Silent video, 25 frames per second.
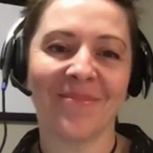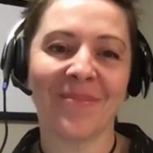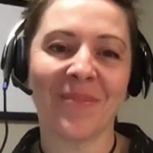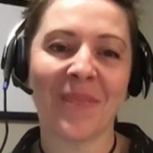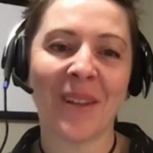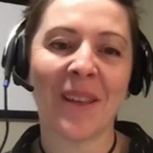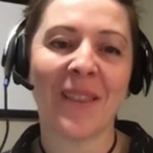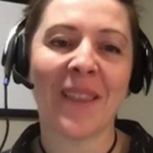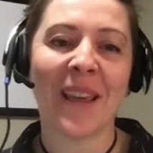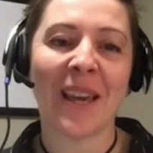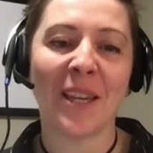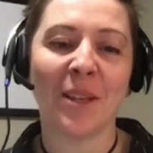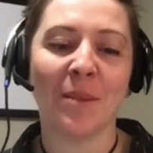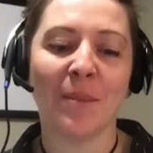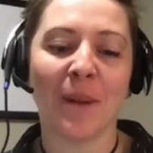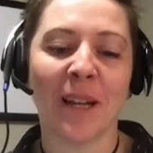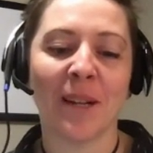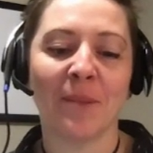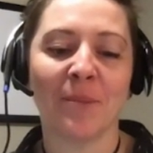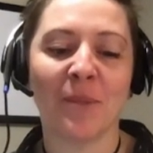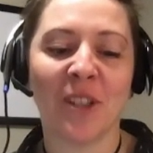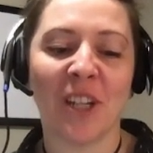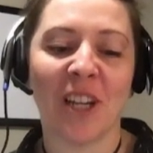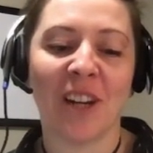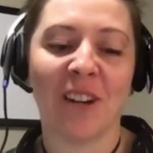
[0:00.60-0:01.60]
Thank you,
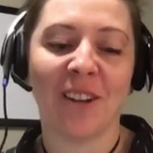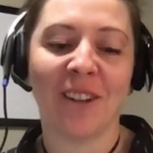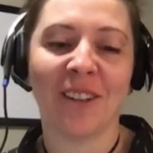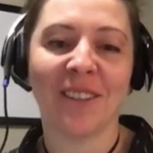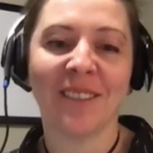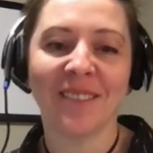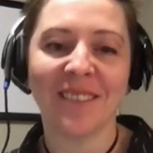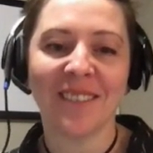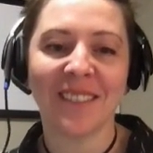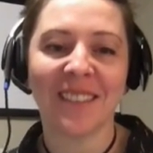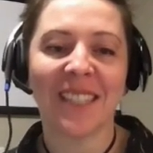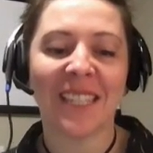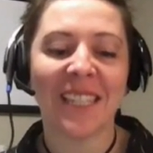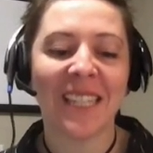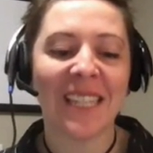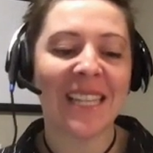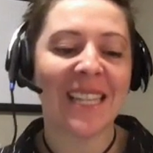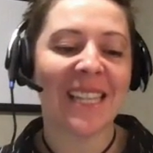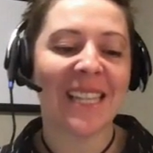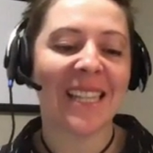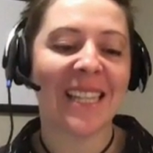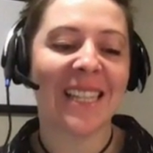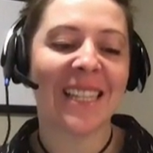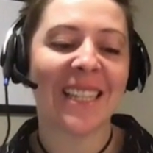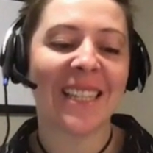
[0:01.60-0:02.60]
Madam Chair.
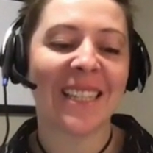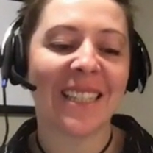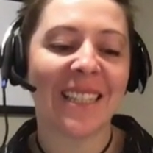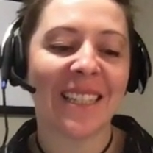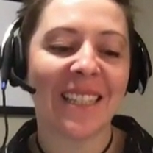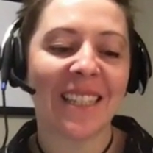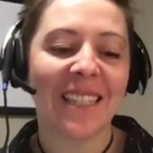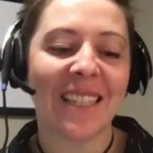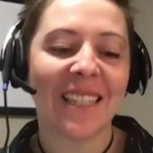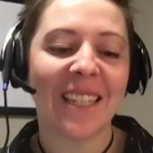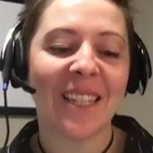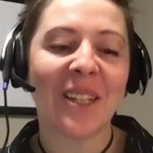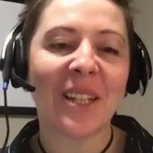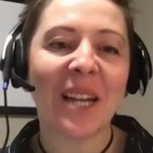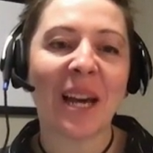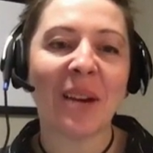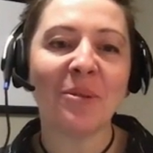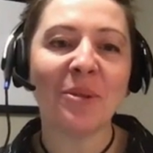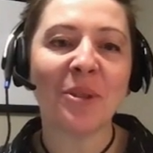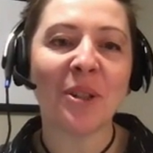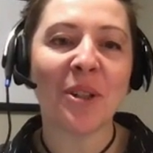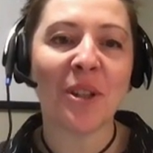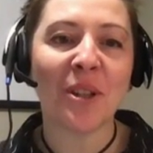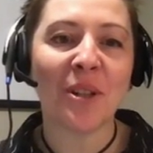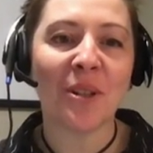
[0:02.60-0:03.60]
Good
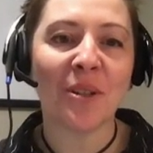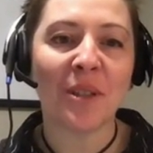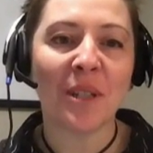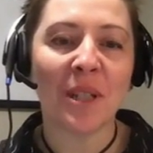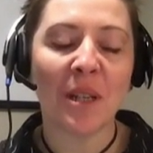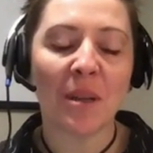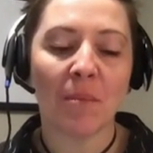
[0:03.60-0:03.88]
afternoon.